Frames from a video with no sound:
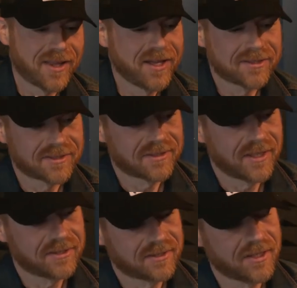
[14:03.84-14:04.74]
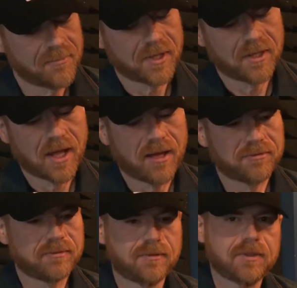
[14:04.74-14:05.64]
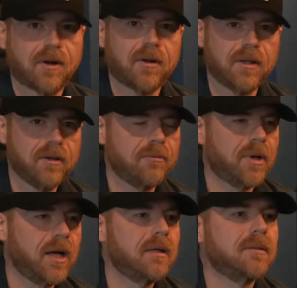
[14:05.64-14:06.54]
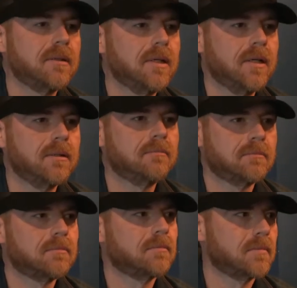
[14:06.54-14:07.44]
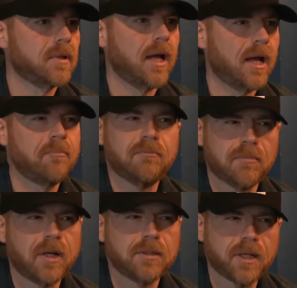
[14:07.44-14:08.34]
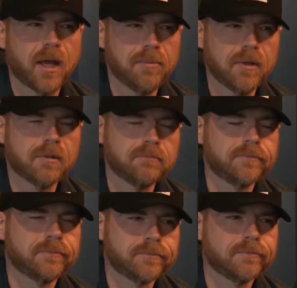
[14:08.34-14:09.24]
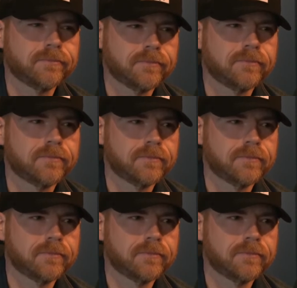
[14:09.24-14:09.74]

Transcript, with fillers: that's that's something that I've started living by, and I'm much happier. Man,